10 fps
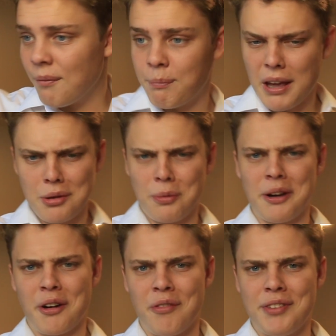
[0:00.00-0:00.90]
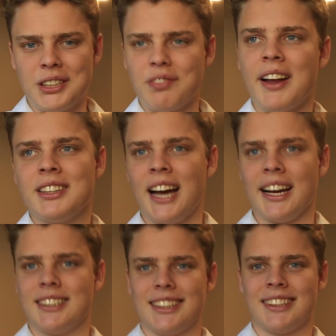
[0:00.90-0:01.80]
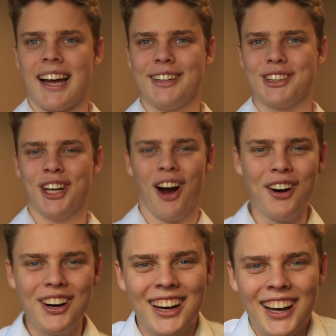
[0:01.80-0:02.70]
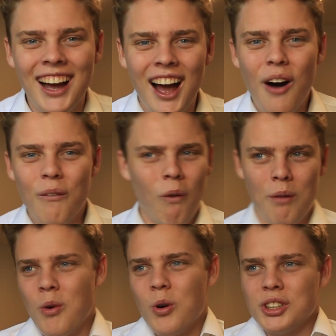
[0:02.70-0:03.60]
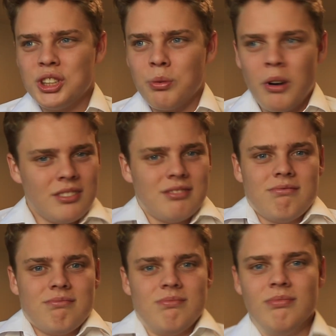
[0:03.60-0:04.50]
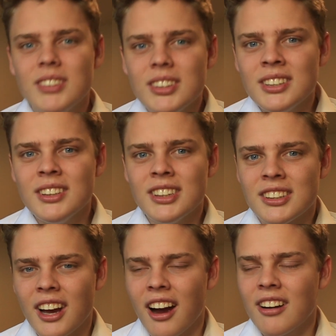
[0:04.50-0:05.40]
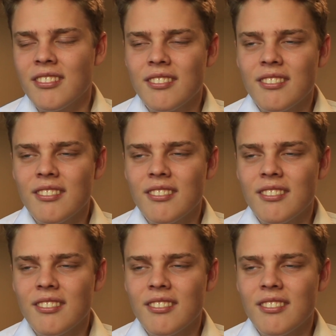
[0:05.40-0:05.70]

be the winner of this fantastic talent show. What more could you want? So,